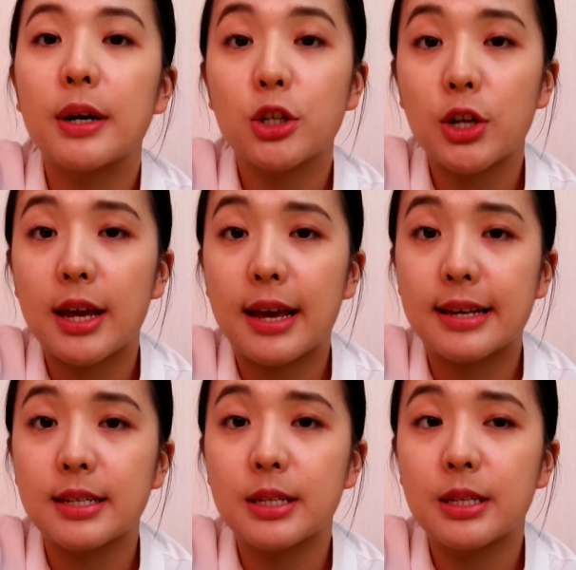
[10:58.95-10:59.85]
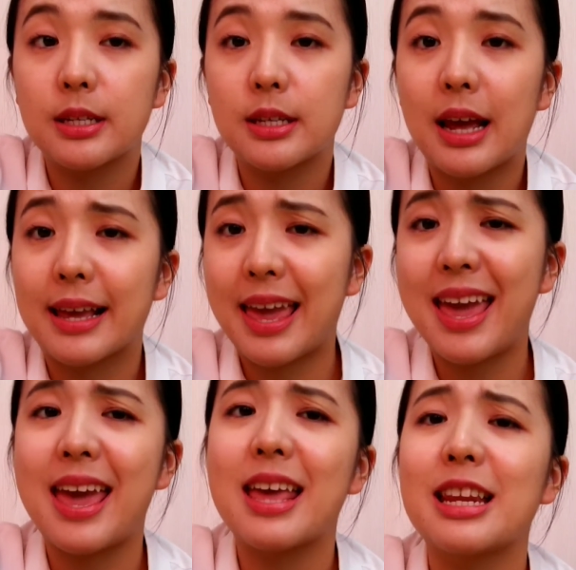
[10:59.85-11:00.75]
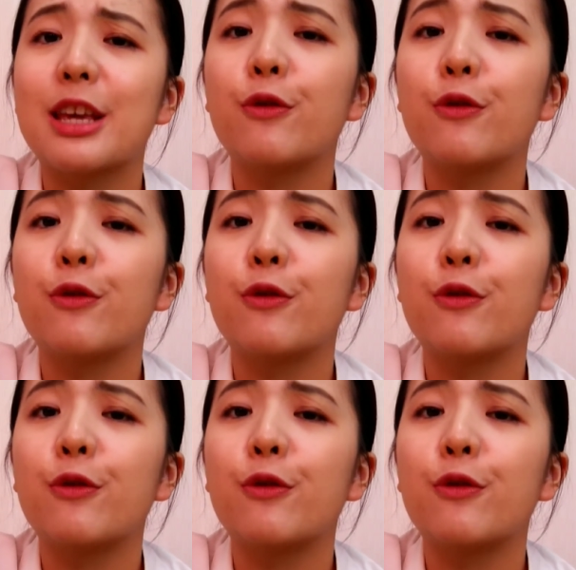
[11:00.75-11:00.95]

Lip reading: much as I can.